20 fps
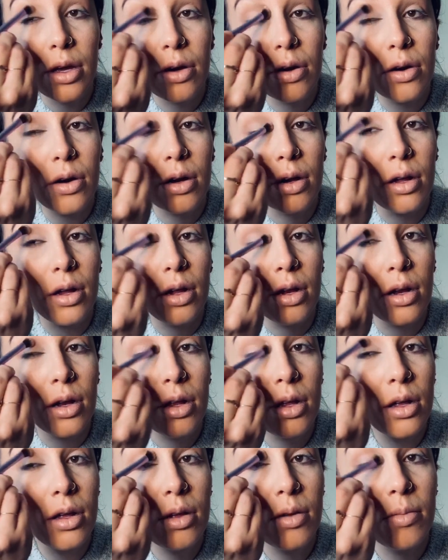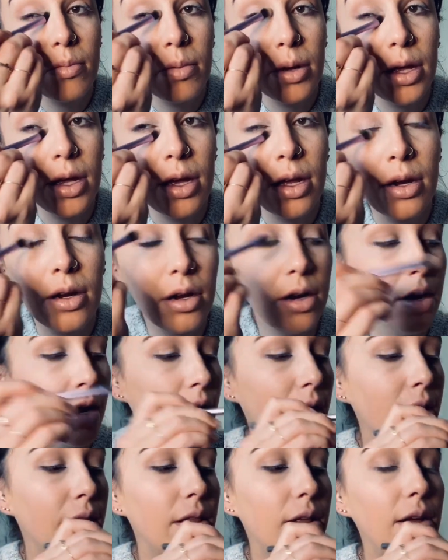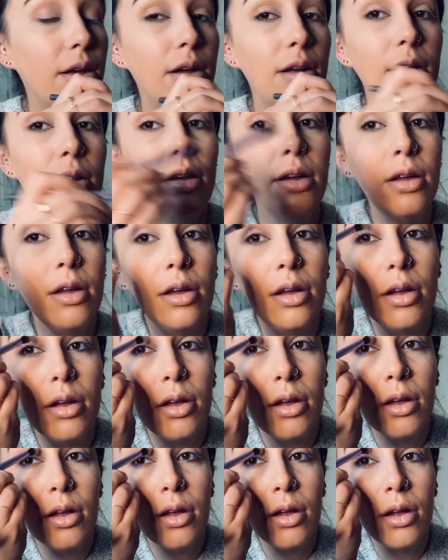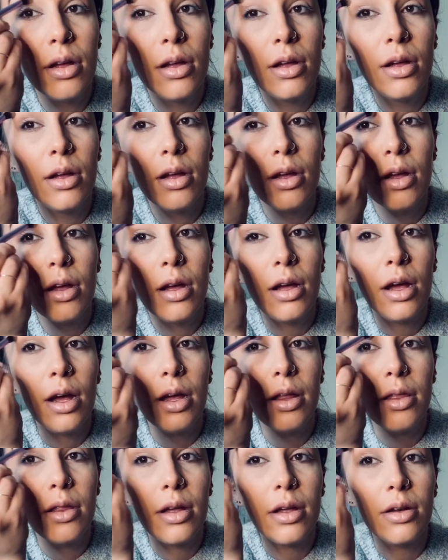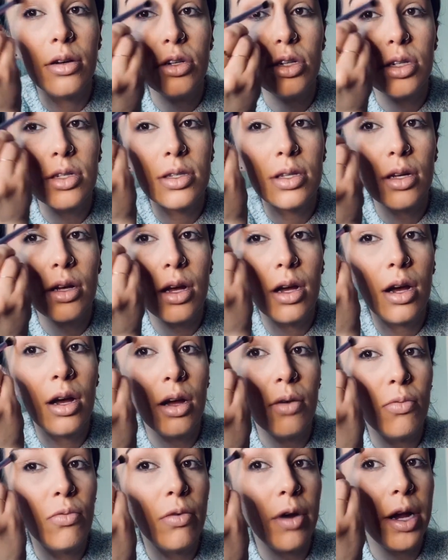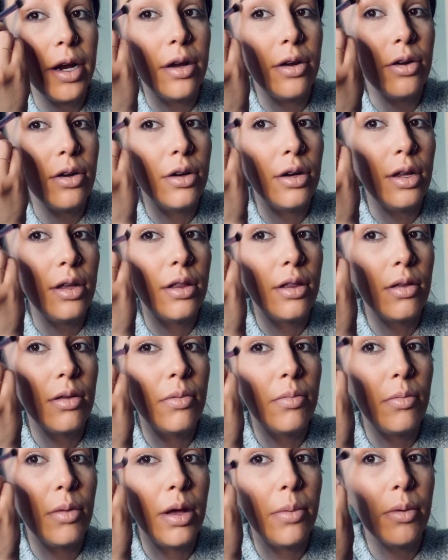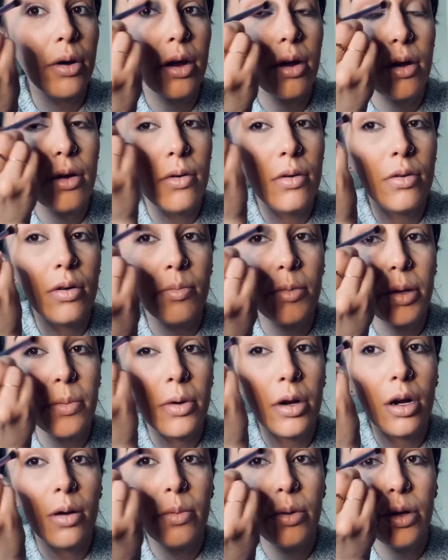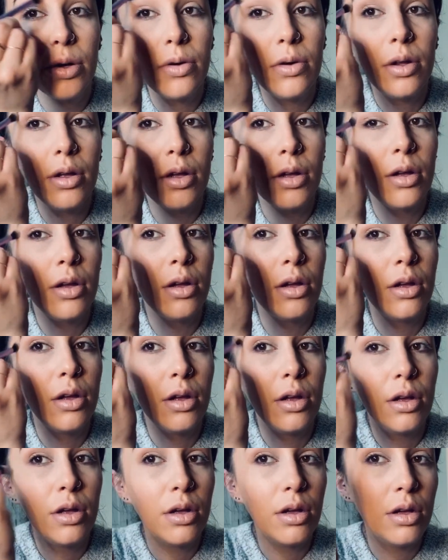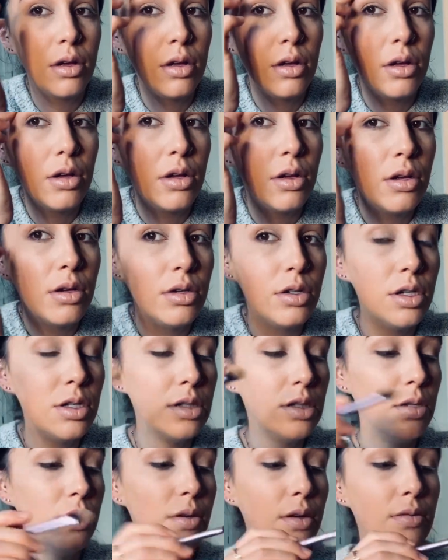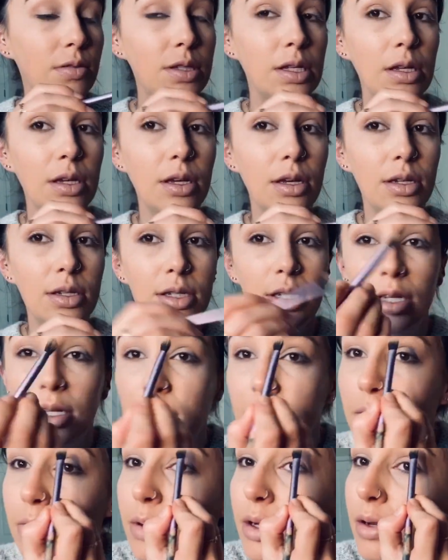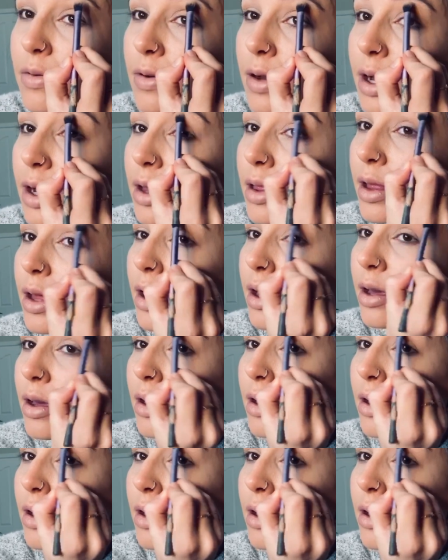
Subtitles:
on my inner eyelid and then just up right underneath my brow, on my brow bone. Just so it gives it like a teeny bit of highlight.